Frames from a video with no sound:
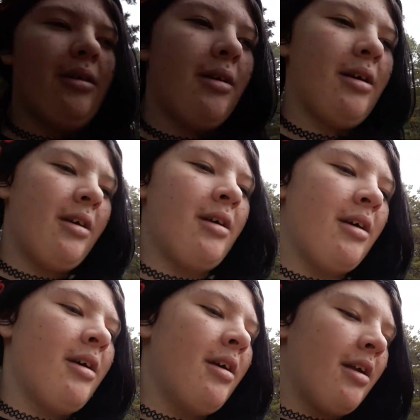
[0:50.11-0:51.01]
Oh,
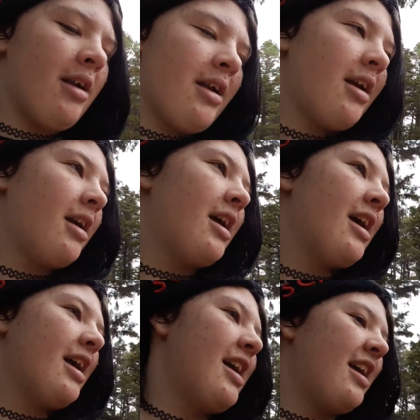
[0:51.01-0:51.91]
Nisian, I'm against you
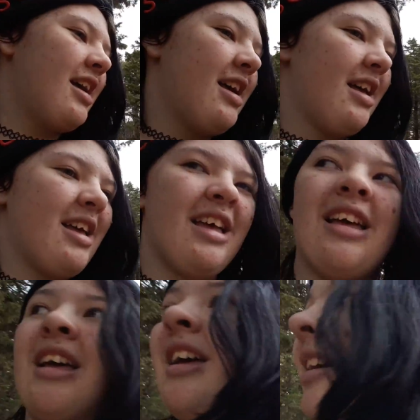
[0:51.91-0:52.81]
because you were rude to us.